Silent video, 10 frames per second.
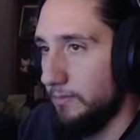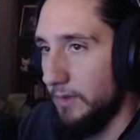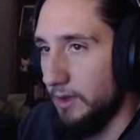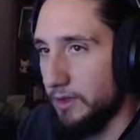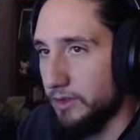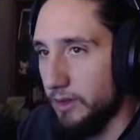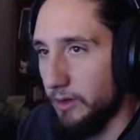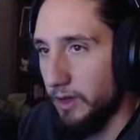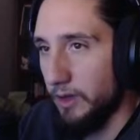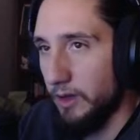I see.
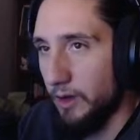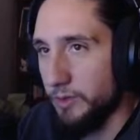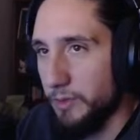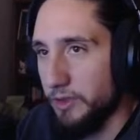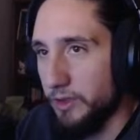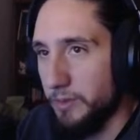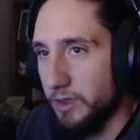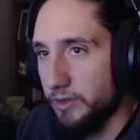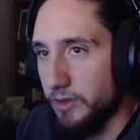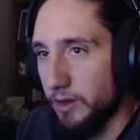Okay. I was missing a
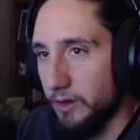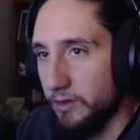piece there.